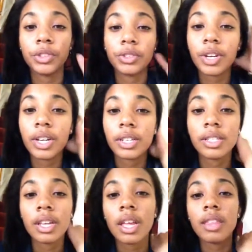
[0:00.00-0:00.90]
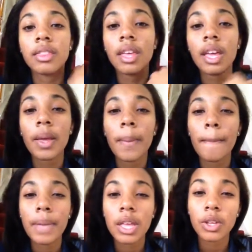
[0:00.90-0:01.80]
trailers. They
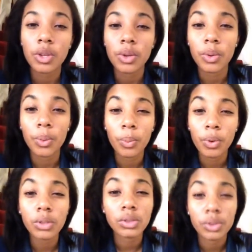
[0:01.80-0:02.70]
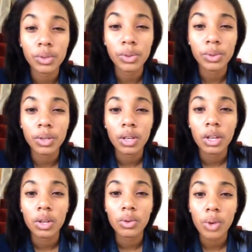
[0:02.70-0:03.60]
make you want to
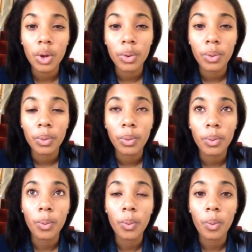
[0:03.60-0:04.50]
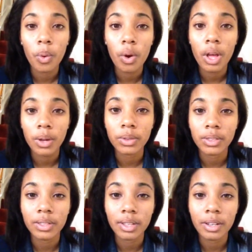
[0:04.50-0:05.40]
know what else
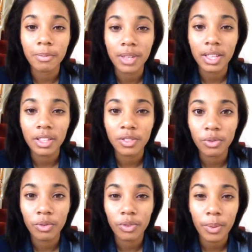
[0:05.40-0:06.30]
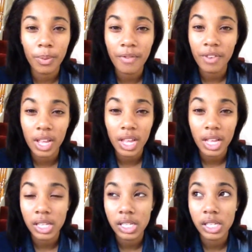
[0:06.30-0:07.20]
is going to be in the story, whether
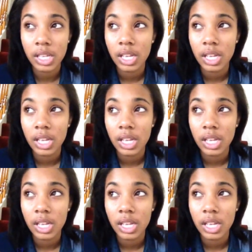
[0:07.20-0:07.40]
it's